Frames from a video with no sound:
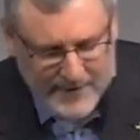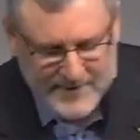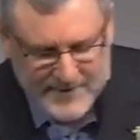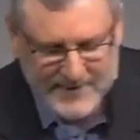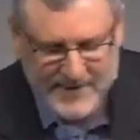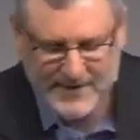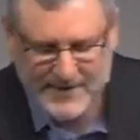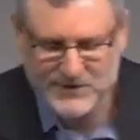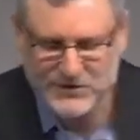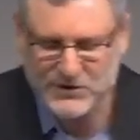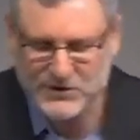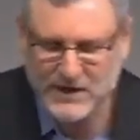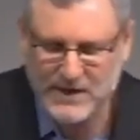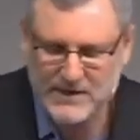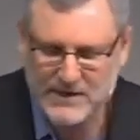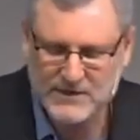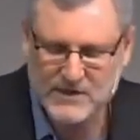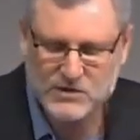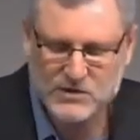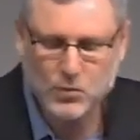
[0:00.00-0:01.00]
says
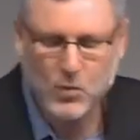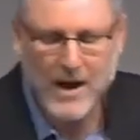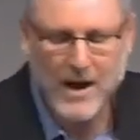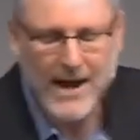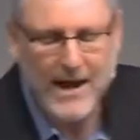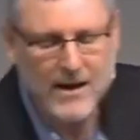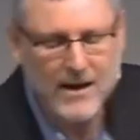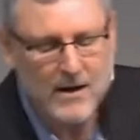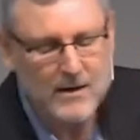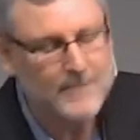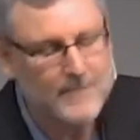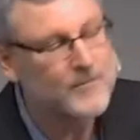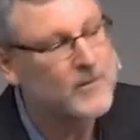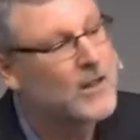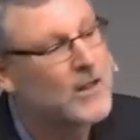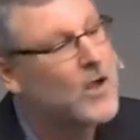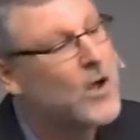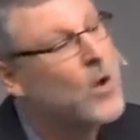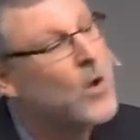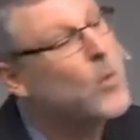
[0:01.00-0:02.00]
Jesus, when
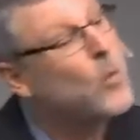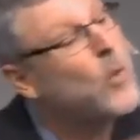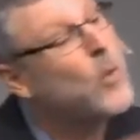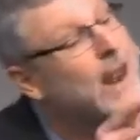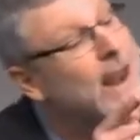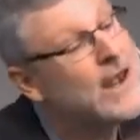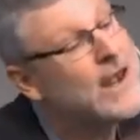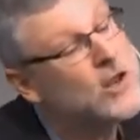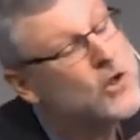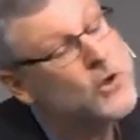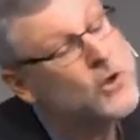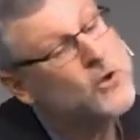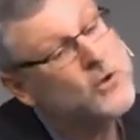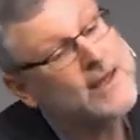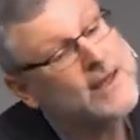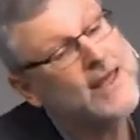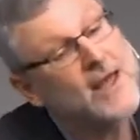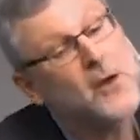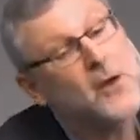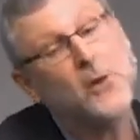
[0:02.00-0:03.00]
you
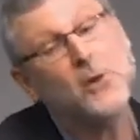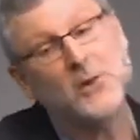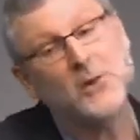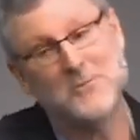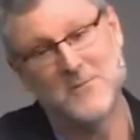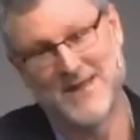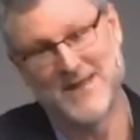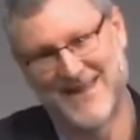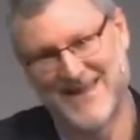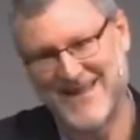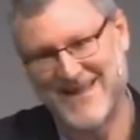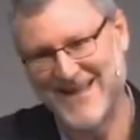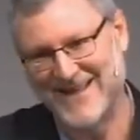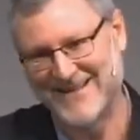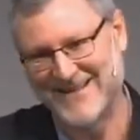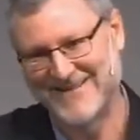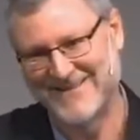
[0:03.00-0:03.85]
kill me